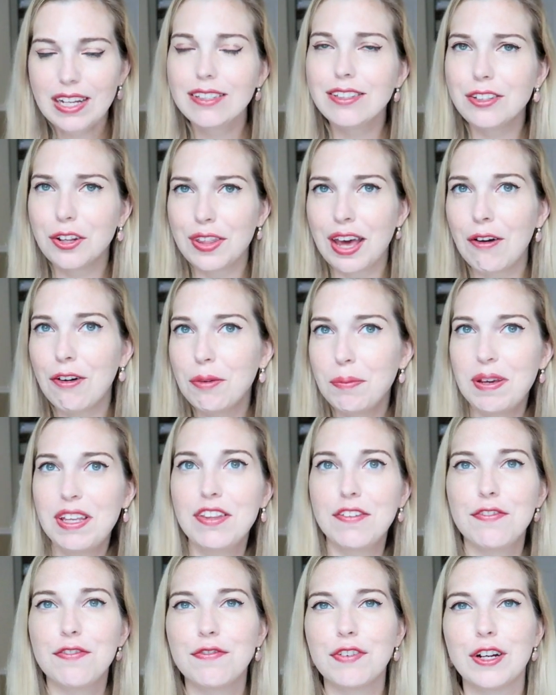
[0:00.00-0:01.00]
So that would be
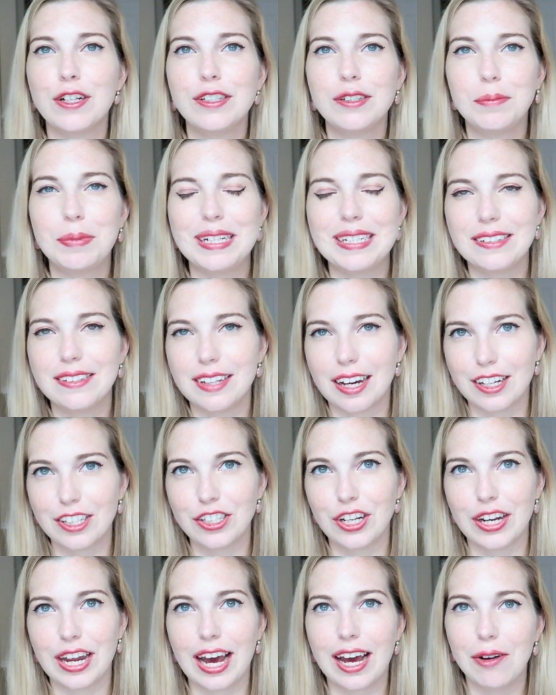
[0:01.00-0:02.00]
the first big
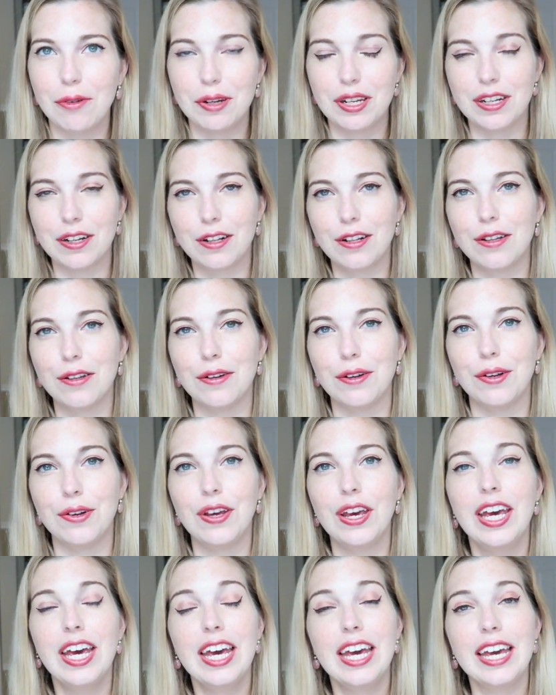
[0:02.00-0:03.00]
section I would
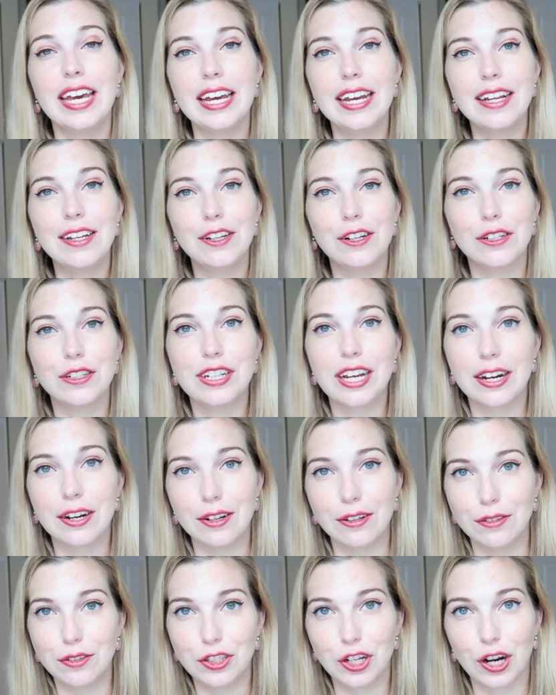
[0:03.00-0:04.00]
include in your
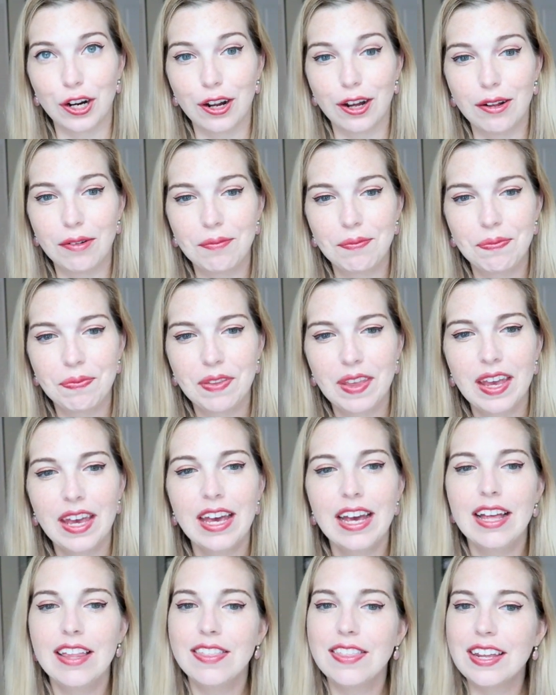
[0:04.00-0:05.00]
tarot journal.
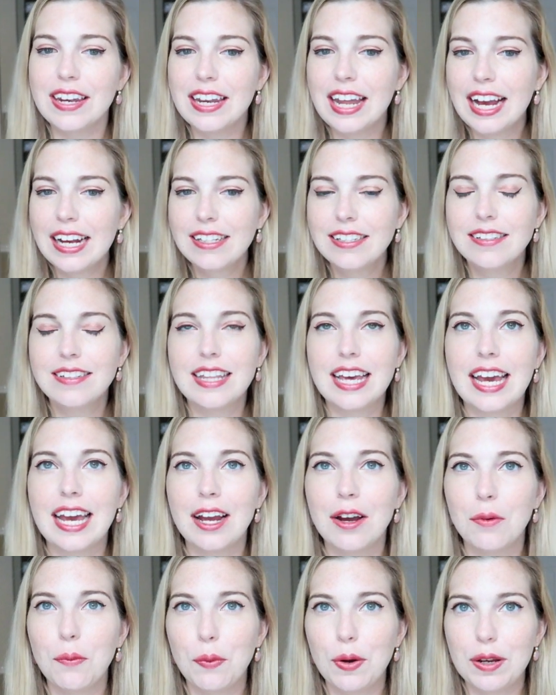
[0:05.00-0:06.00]
The next
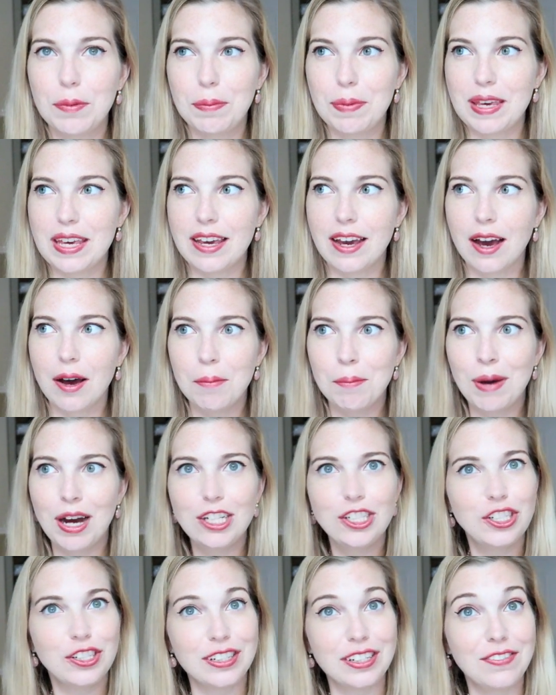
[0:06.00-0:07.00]
thing would be a
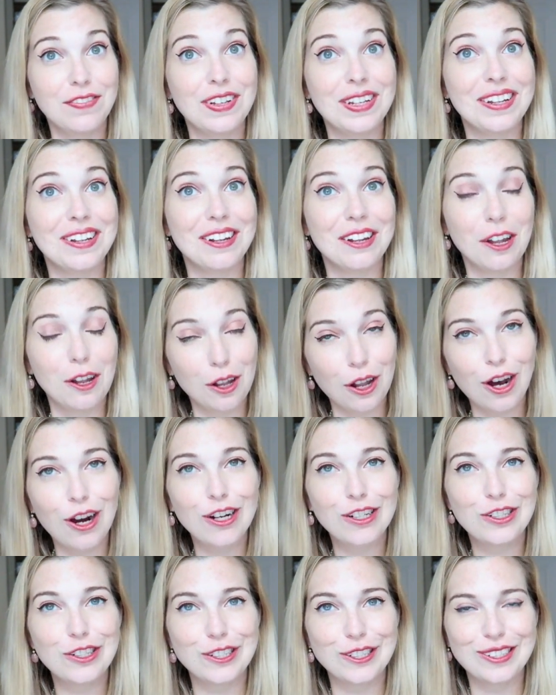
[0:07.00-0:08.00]
much even
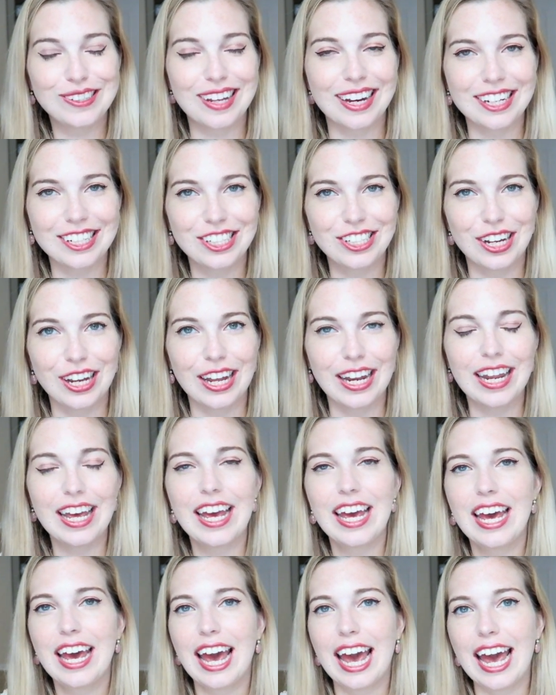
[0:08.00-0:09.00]
larger section,
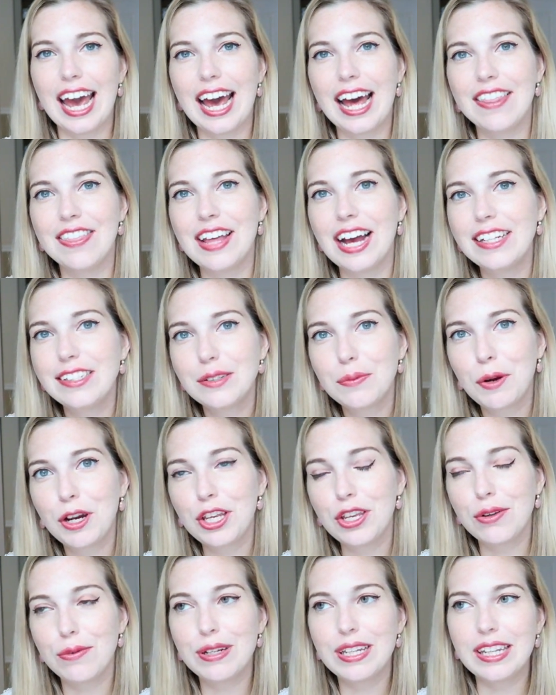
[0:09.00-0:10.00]
and that's where
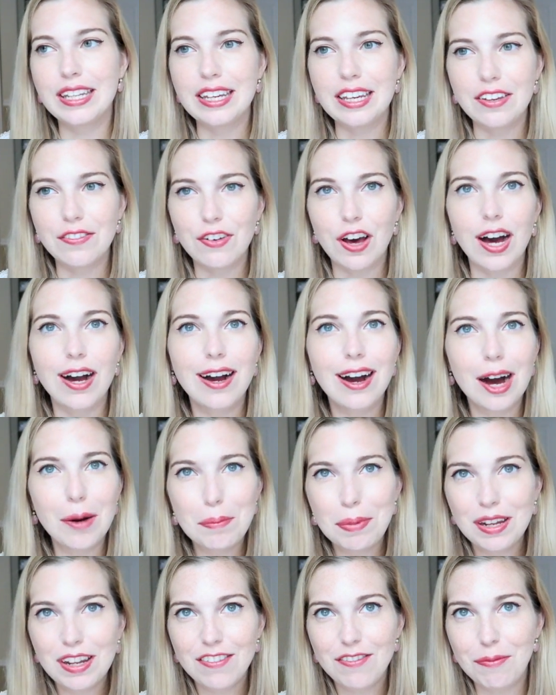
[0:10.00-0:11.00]
you would leave a
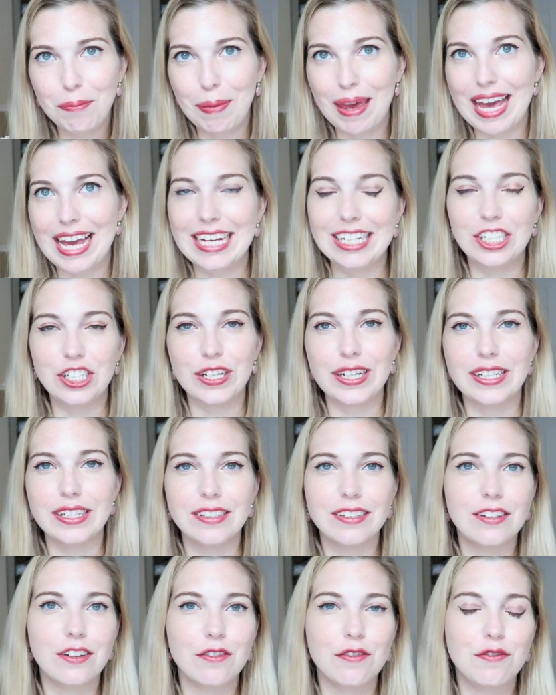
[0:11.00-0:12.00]
couple of
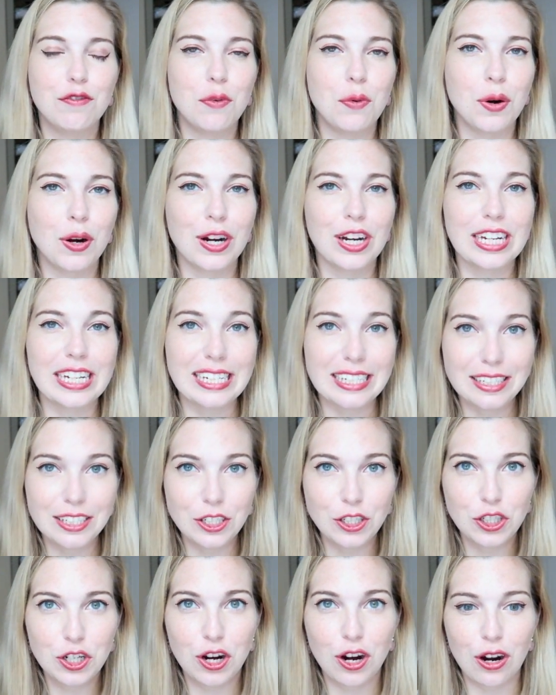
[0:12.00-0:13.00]
pages for
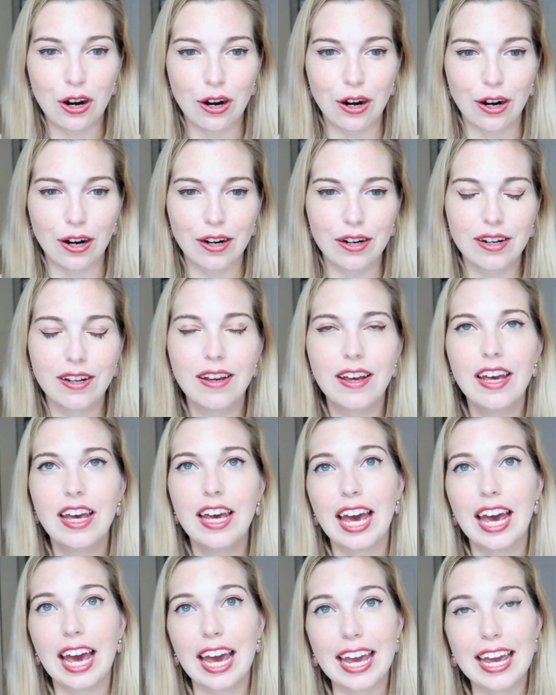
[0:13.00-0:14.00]
each card.
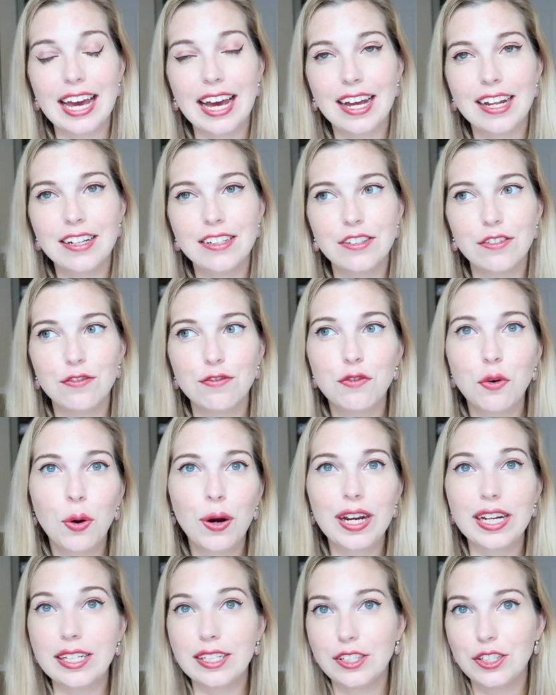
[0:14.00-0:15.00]
And
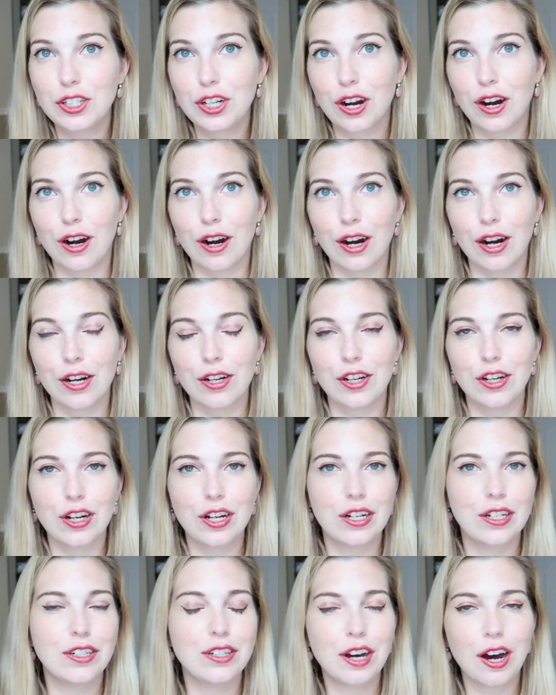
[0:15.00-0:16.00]
for each card, you're
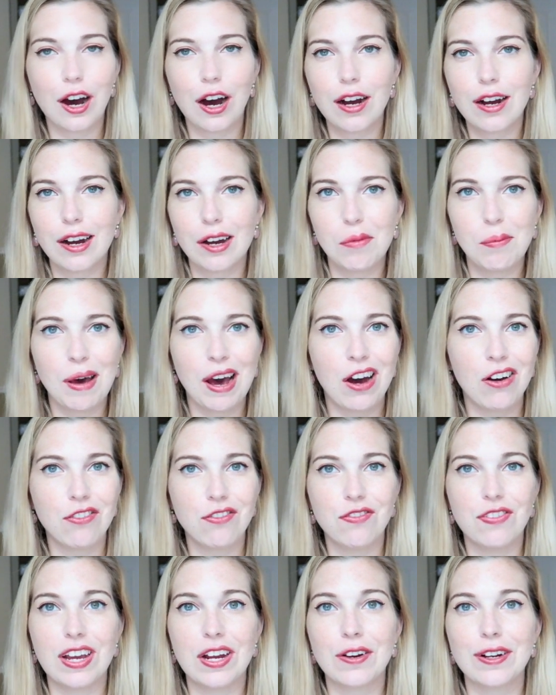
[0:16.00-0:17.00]
going to talk
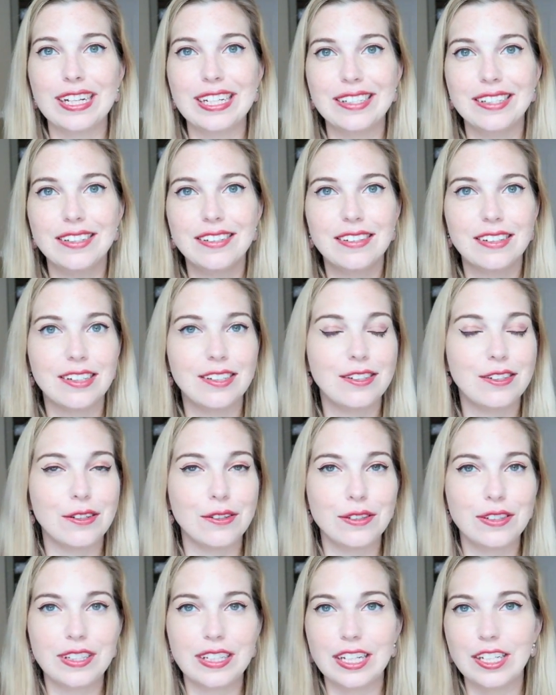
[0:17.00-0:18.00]
about various
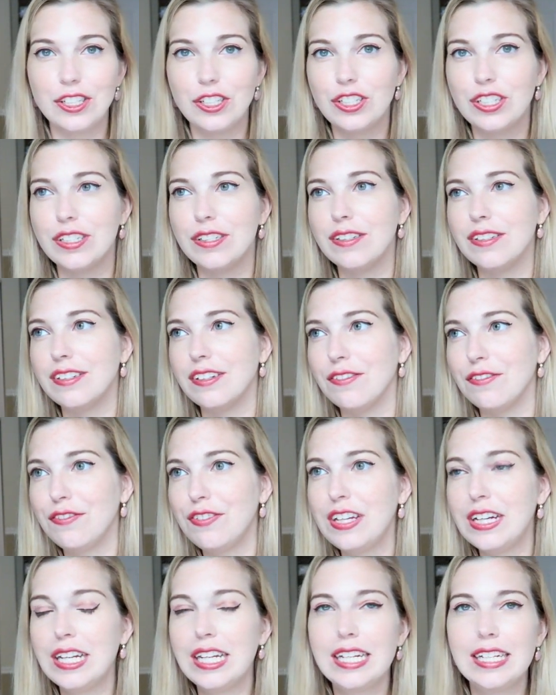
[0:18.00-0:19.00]
associations and
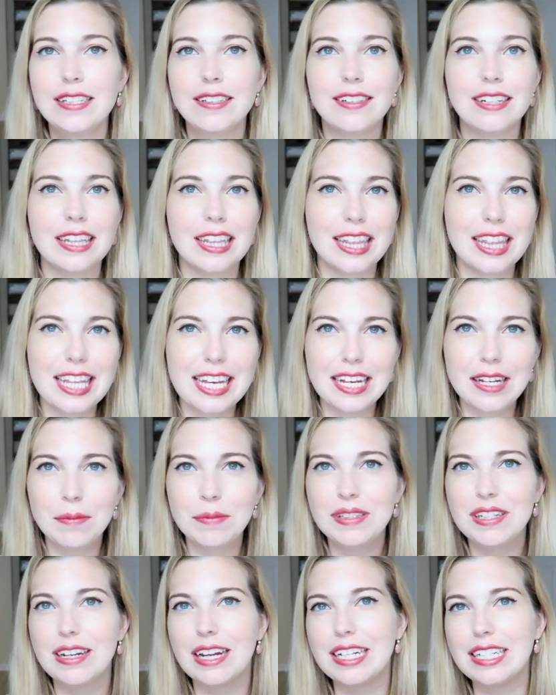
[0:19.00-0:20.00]
feelings and
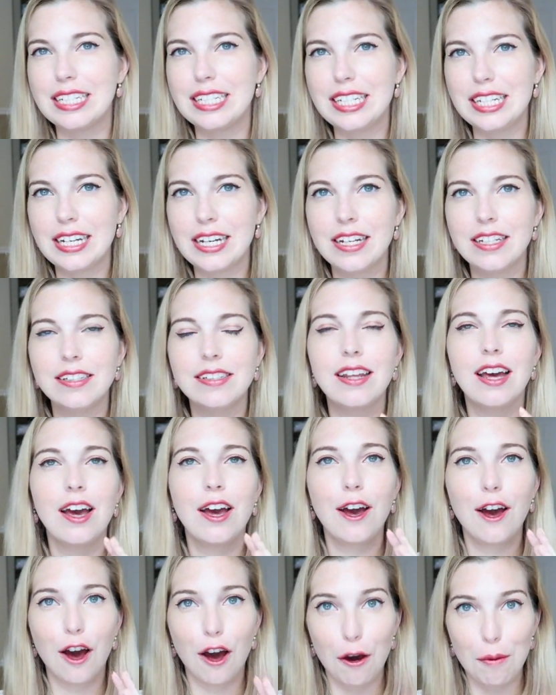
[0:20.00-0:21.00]
themes and ideas
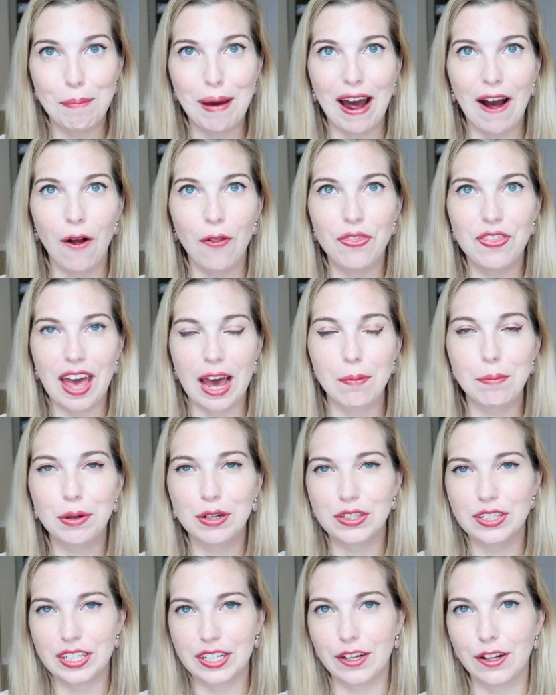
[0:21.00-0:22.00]
about that
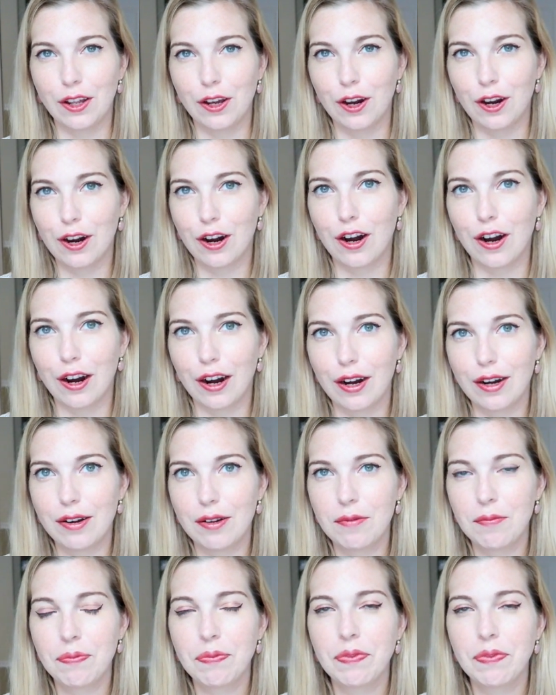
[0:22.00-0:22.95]
particular card.